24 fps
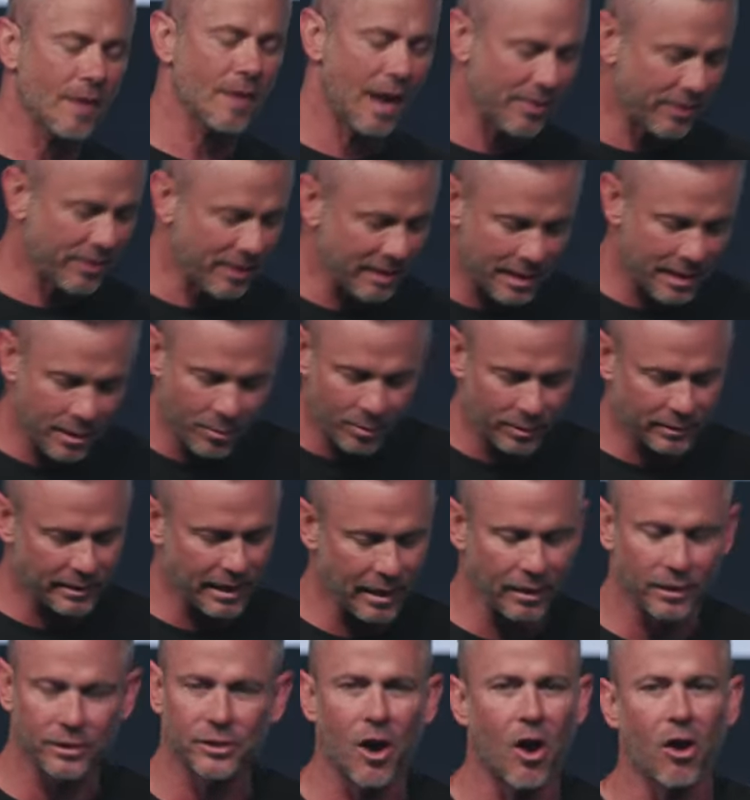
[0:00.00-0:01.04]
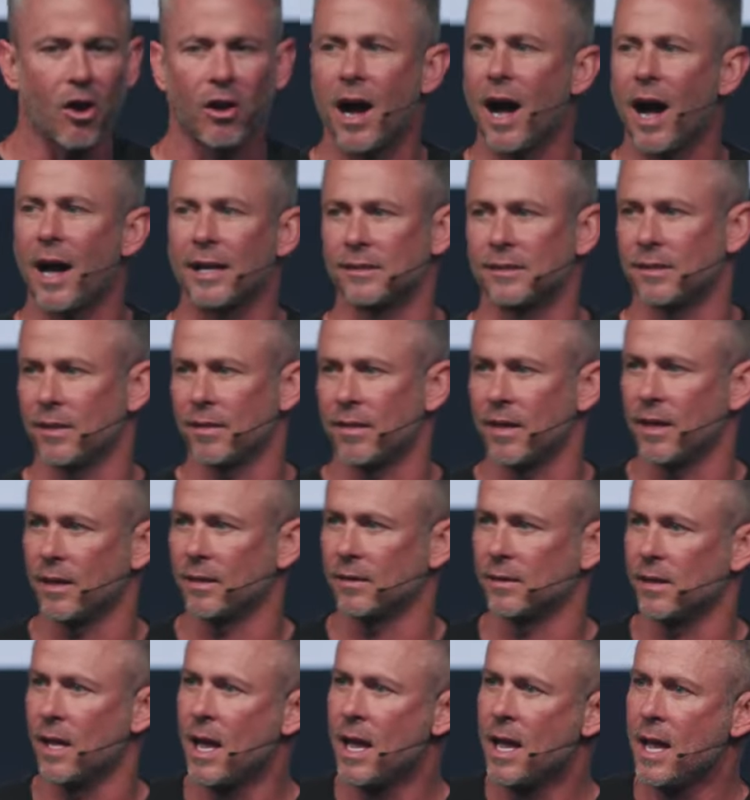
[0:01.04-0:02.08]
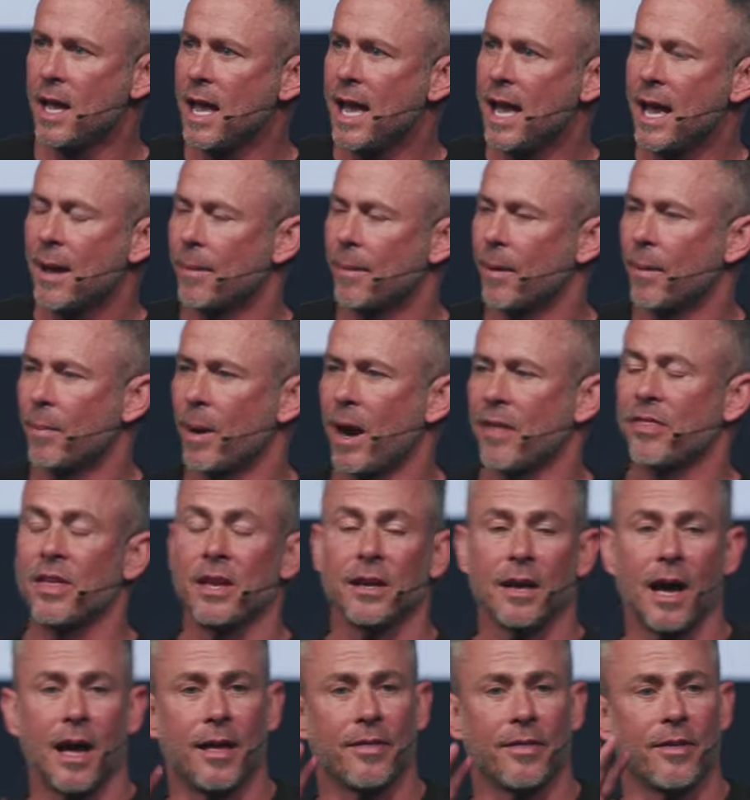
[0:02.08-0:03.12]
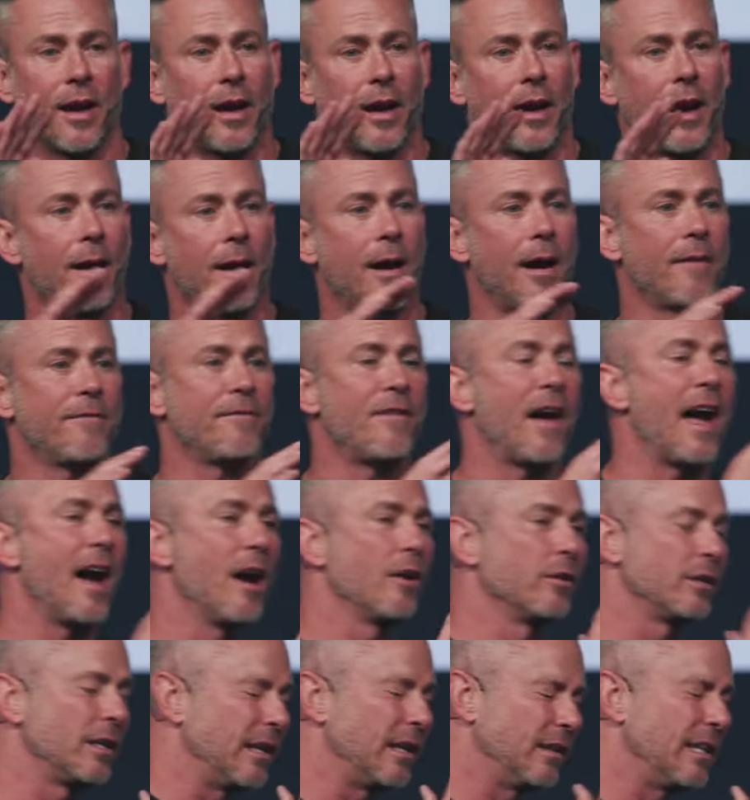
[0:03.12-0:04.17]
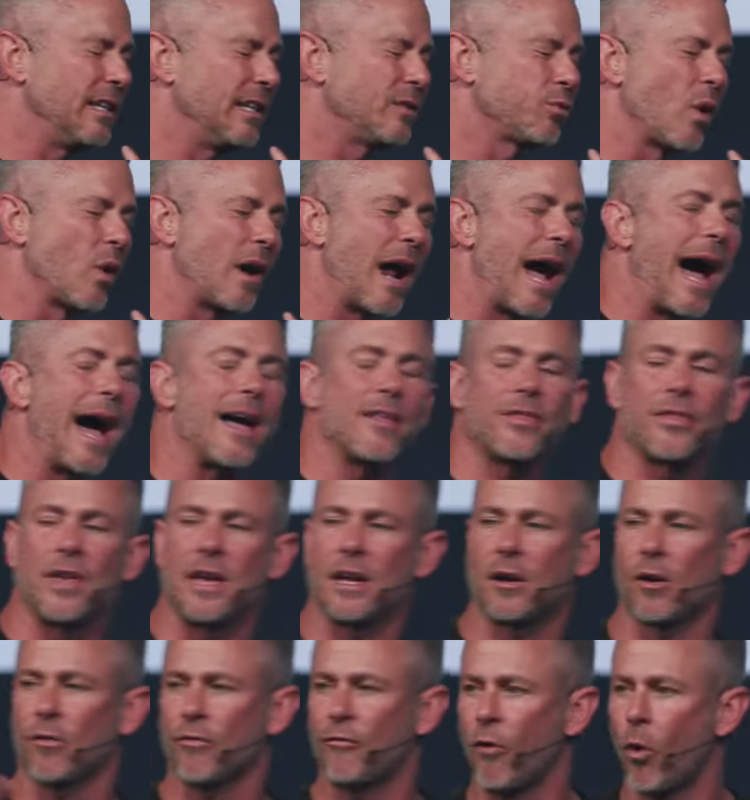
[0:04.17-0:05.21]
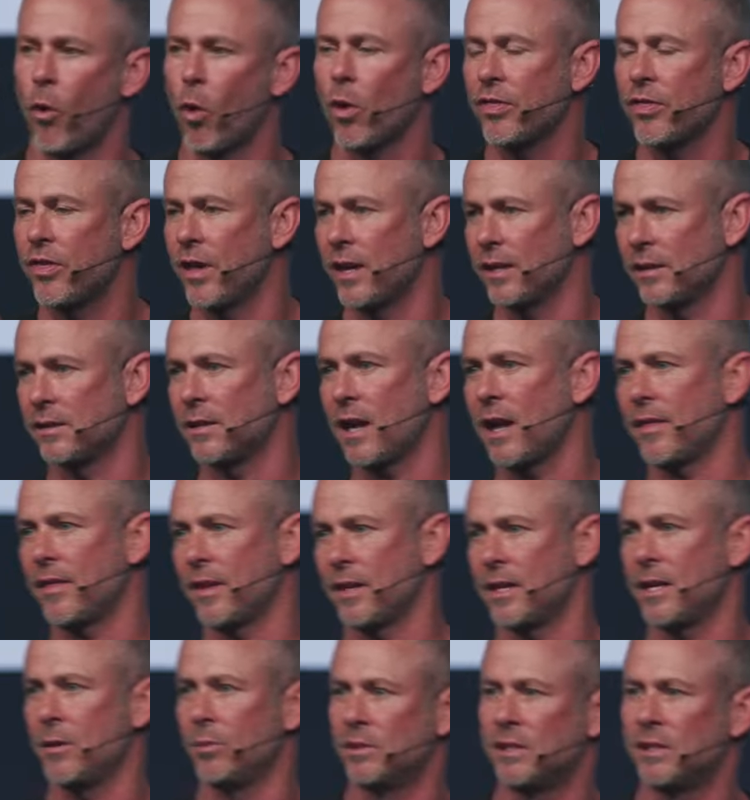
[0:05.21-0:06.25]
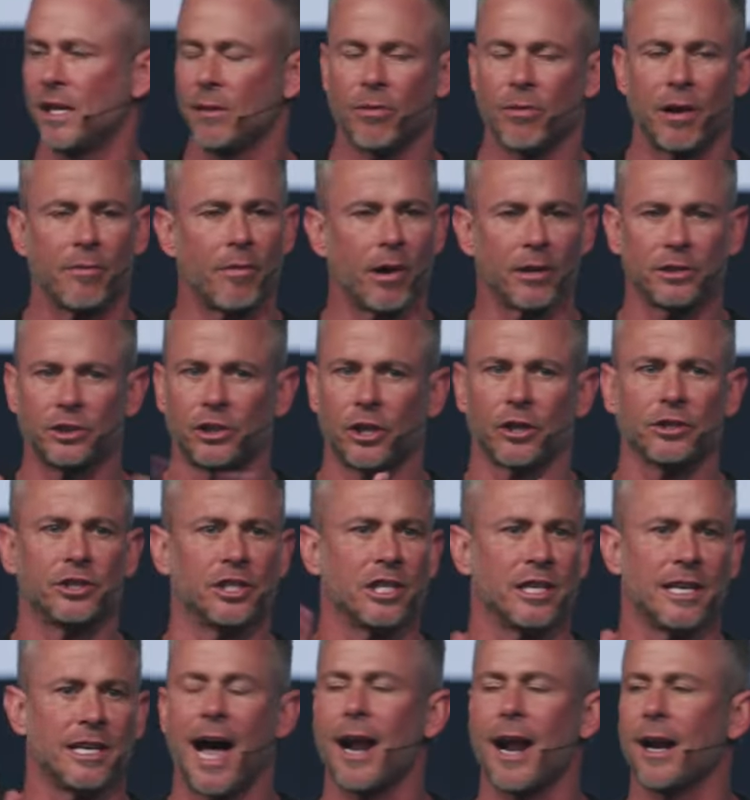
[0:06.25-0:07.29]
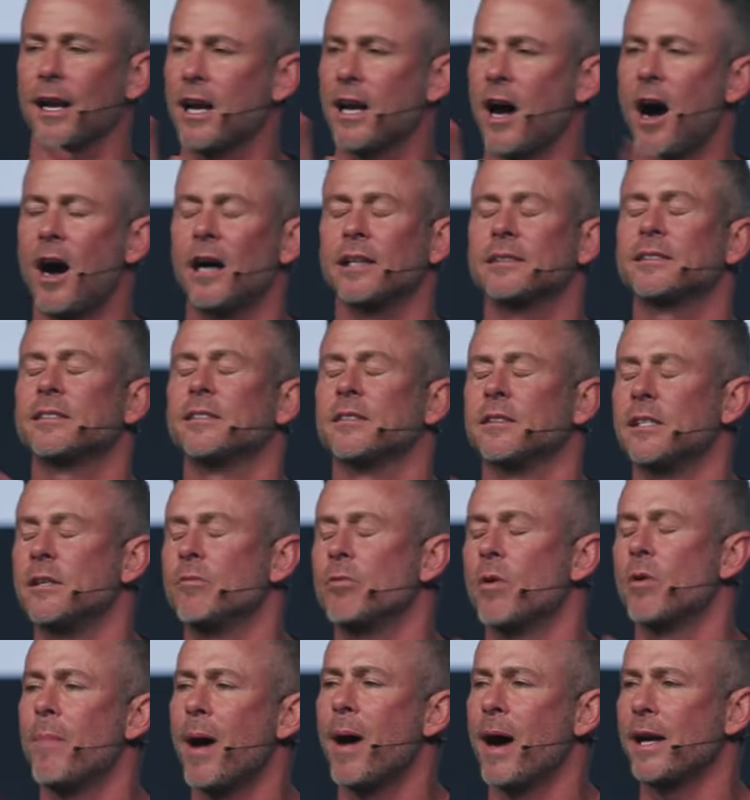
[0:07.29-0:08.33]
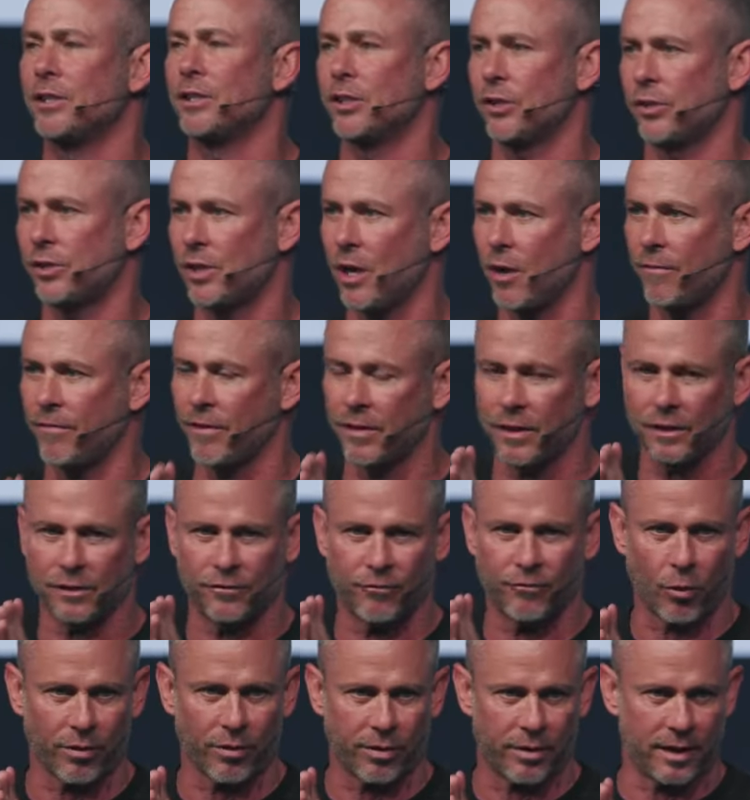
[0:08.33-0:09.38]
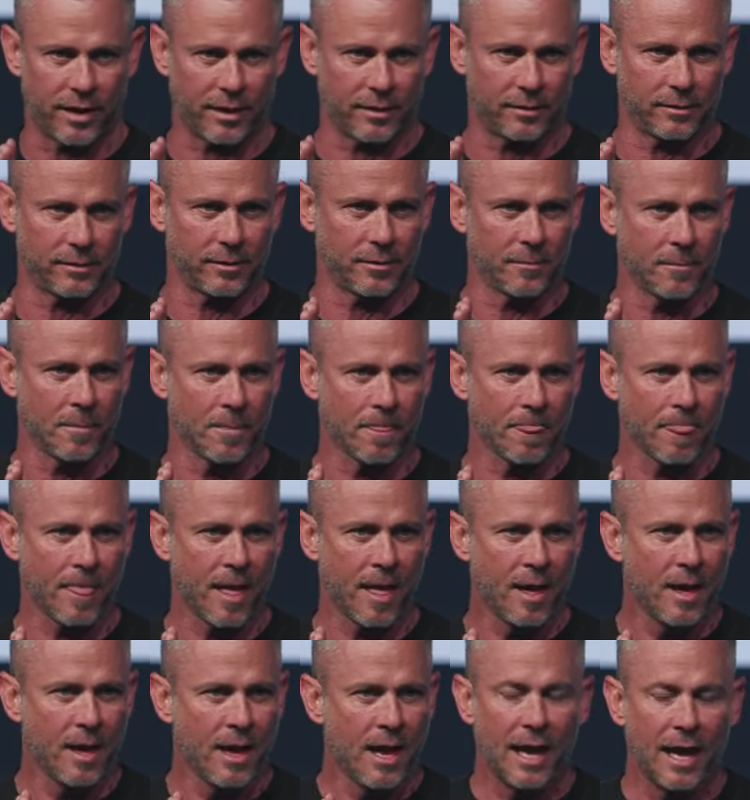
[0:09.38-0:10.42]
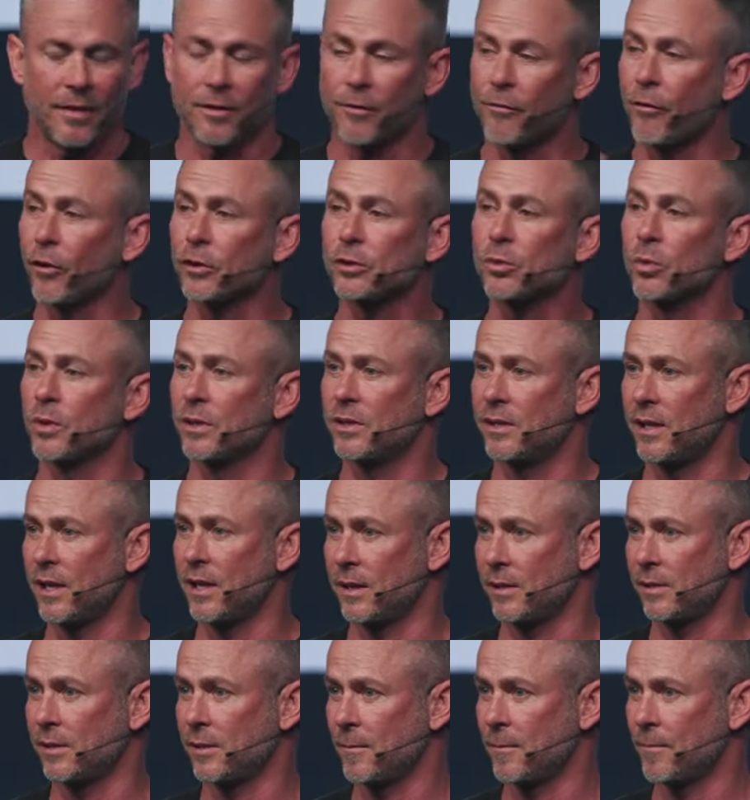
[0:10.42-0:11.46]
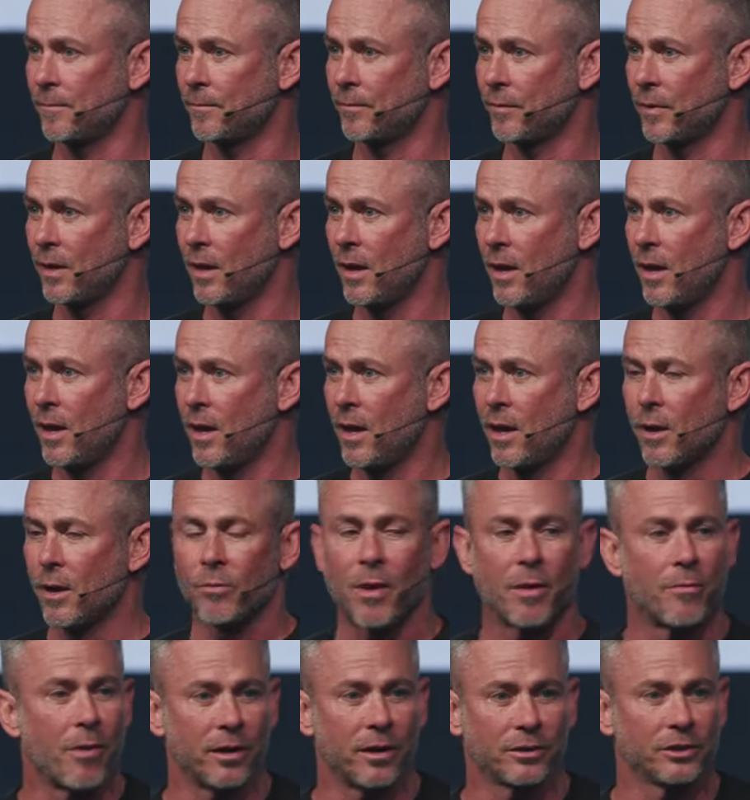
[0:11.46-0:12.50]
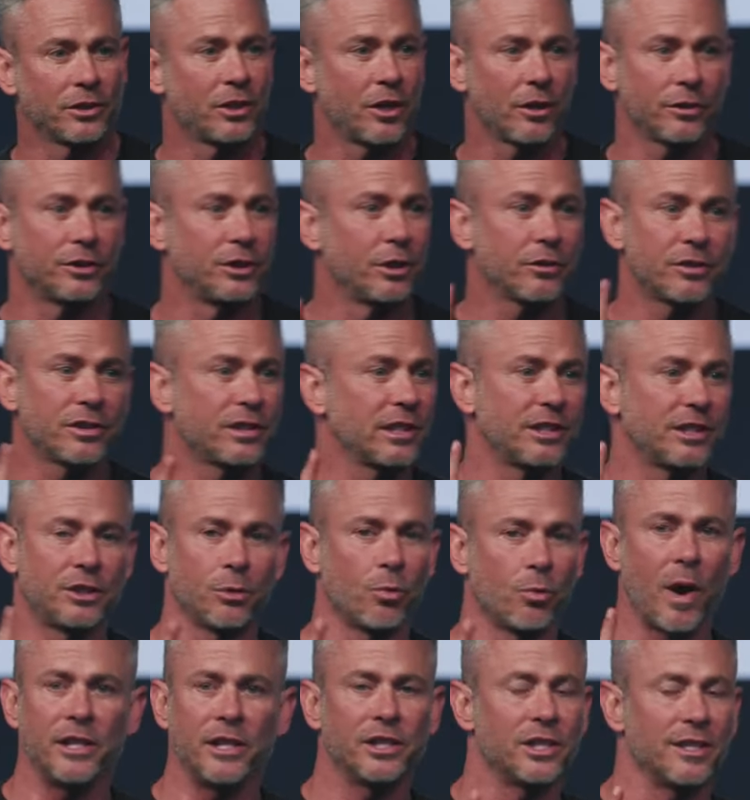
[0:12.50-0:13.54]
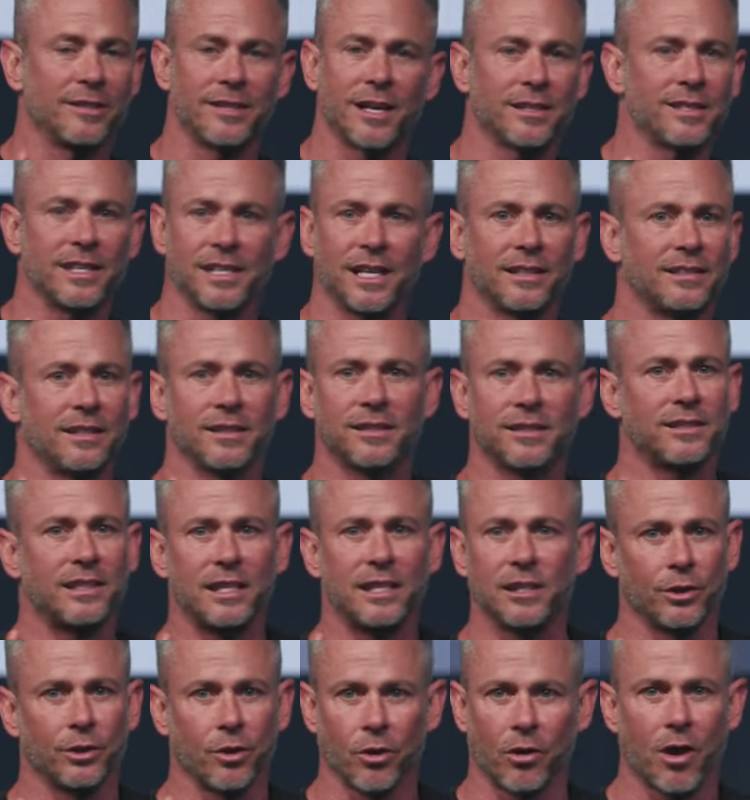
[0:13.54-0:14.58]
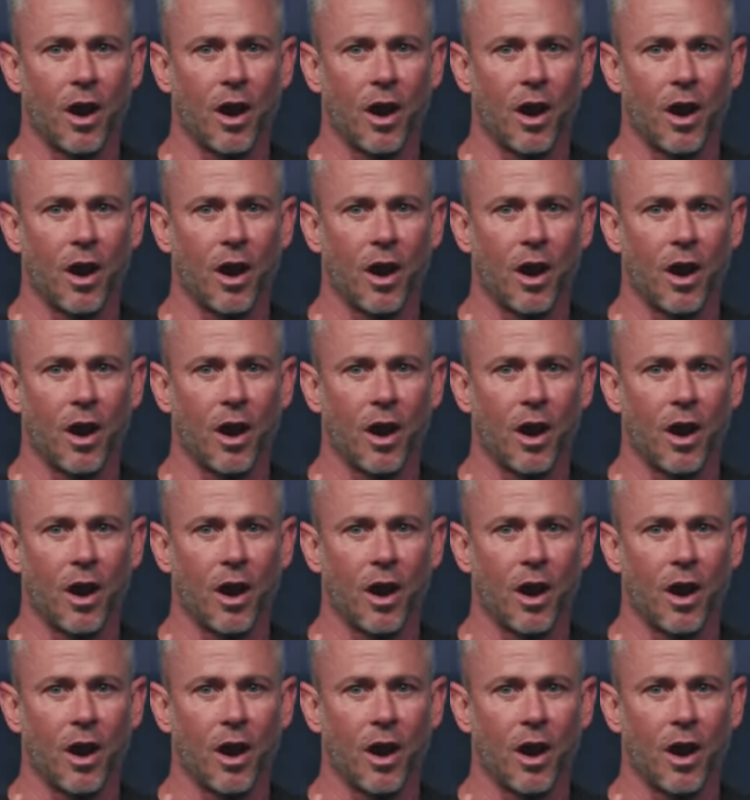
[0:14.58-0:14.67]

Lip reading: I think he would tell us all kinds of things. But I think I found at least what I think are four things that I think he would say, Red Rocks Church, you gotta constantly remind yourself of these four things. And the first one is this, Red Rocks Church, your situation doesn't get to steal your